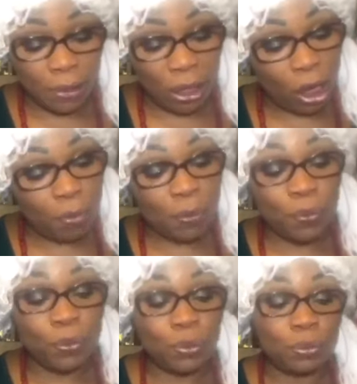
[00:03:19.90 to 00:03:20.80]
lot of
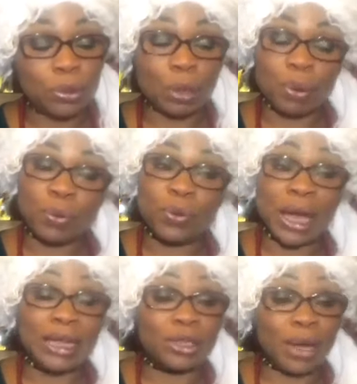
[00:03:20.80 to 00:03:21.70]
people, some people
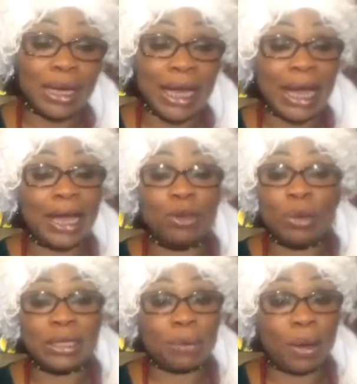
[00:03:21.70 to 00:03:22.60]
get into an
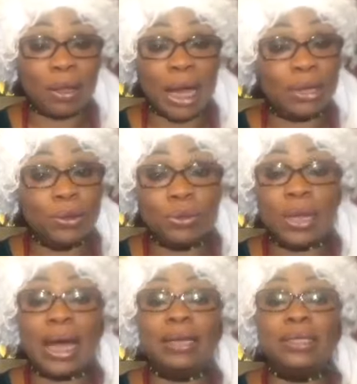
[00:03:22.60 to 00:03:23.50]
argument about that. I don't do
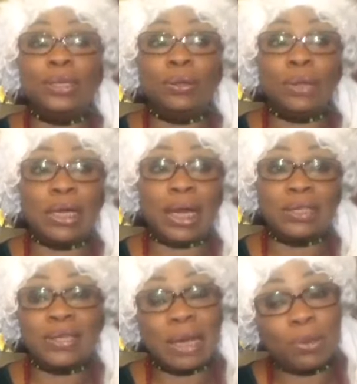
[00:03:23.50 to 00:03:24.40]
that.
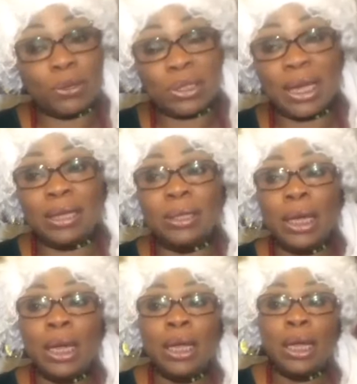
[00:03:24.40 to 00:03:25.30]
As far as I'm concerned,
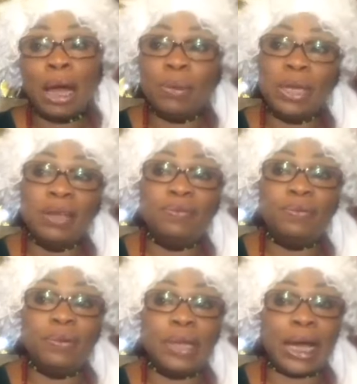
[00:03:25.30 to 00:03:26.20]
I believe,
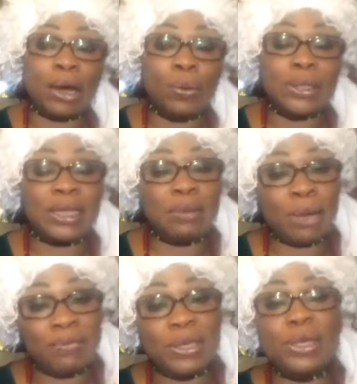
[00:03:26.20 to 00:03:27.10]
like I always say in
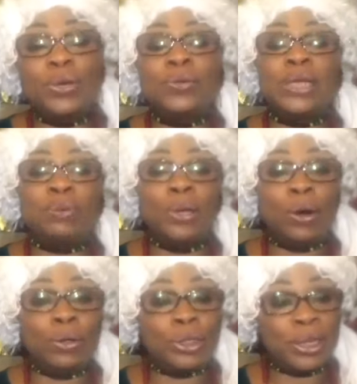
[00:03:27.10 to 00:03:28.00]
my videos, that we're
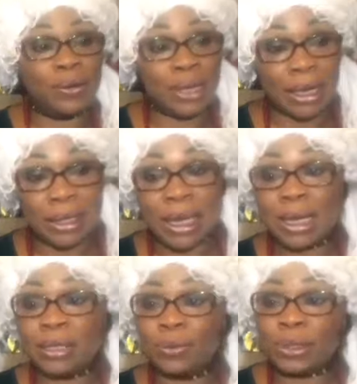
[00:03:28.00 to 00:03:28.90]
all sharing
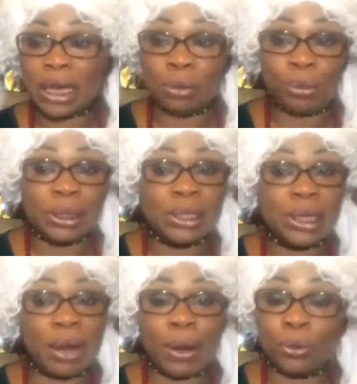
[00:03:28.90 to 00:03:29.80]
ideas, we're
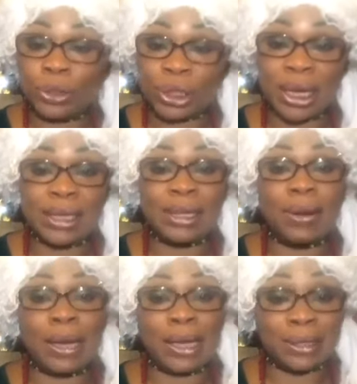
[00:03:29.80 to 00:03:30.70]
celebrating our Orishas,
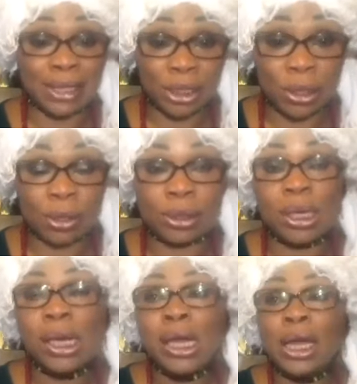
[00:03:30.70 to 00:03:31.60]
our ancestors,
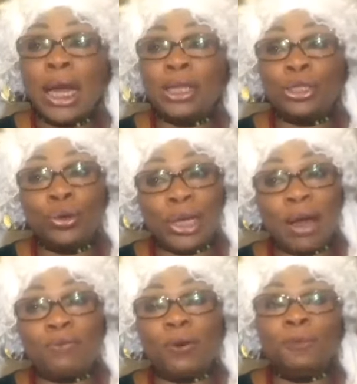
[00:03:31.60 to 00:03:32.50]
and so
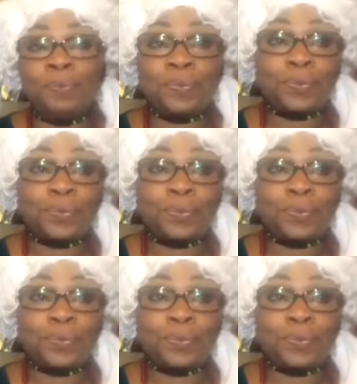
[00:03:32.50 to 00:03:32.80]
therefore,